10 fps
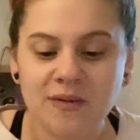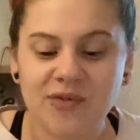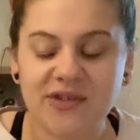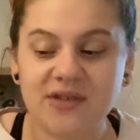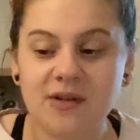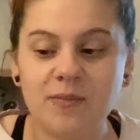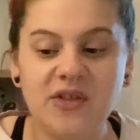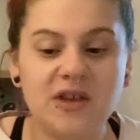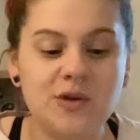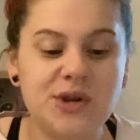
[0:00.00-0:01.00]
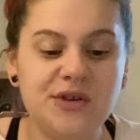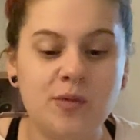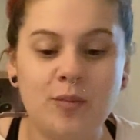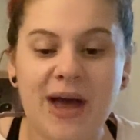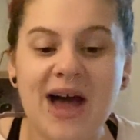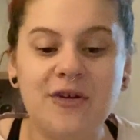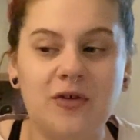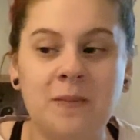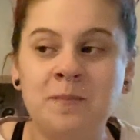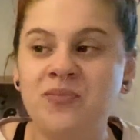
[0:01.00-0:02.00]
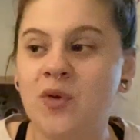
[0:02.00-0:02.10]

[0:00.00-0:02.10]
This is something that you need to battle.